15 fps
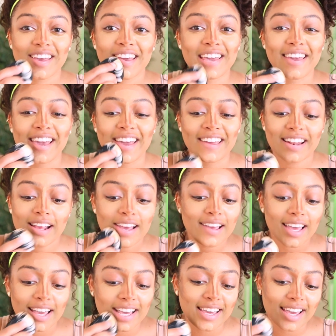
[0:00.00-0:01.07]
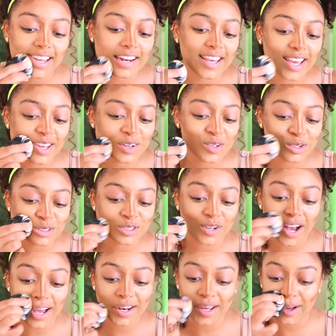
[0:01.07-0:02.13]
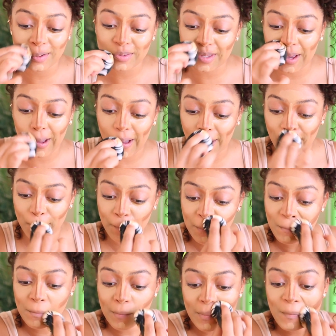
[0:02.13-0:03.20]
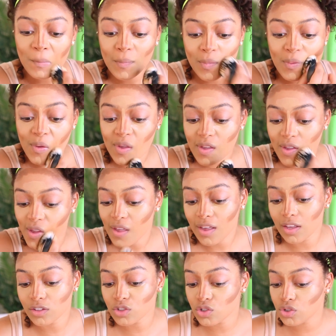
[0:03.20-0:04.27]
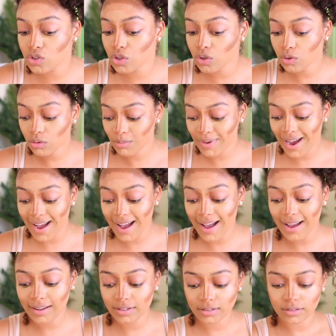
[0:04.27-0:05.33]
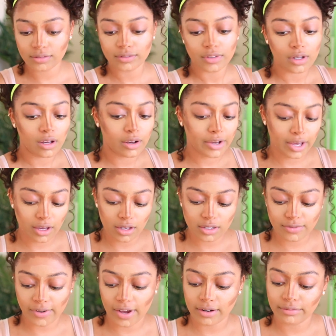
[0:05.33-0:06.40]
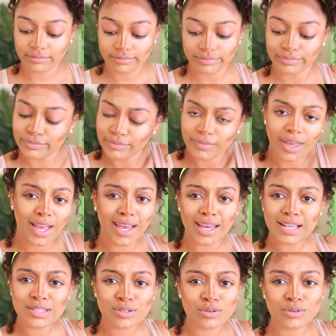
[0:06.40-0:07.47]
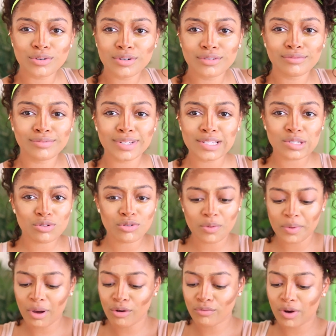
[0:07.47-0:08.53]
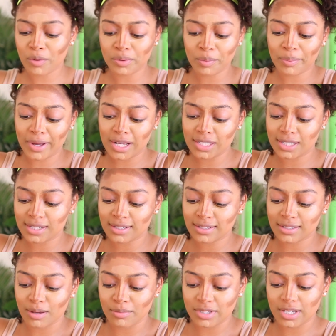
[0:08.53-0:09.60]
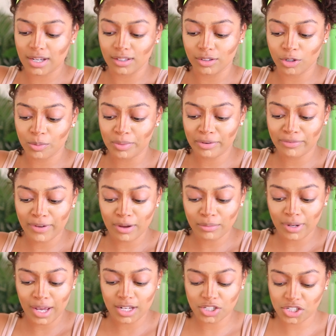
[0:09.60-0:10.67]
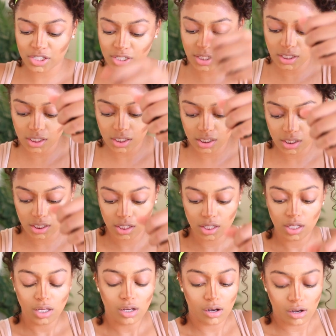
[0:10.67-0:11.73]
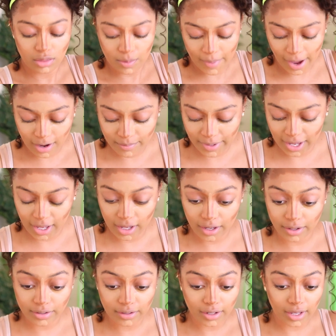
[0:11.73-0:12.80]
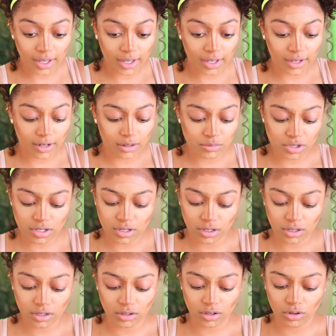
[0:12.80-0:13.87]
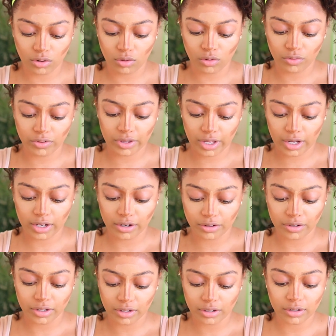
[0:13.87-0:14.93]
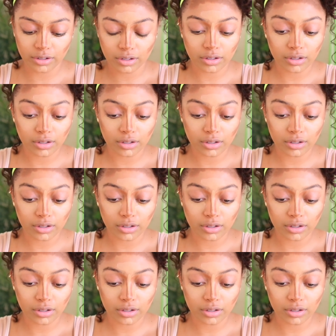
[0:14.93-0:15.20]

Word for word: it can't it can't handle dry down time. It's too bad. Okay, it's fine. It's cool. It's cool. we don't roll with the punches. I'm gonna take a little bit of foundation in the back of my hand and I'm just gonna go over that area